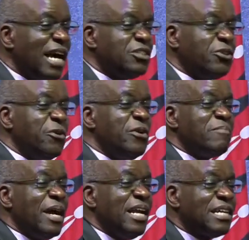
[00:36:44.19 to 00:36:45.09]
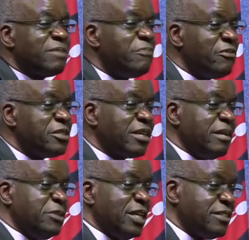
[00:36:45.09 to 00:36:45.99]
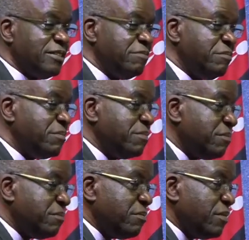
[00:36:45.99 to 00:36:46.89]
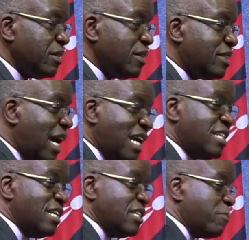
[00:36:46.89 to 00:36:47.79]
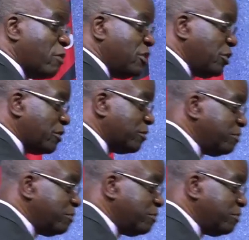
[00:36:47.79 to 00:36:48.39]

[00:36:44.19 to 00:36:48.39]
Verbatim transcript: I'll show you in my next scriptures. Targeted his provision.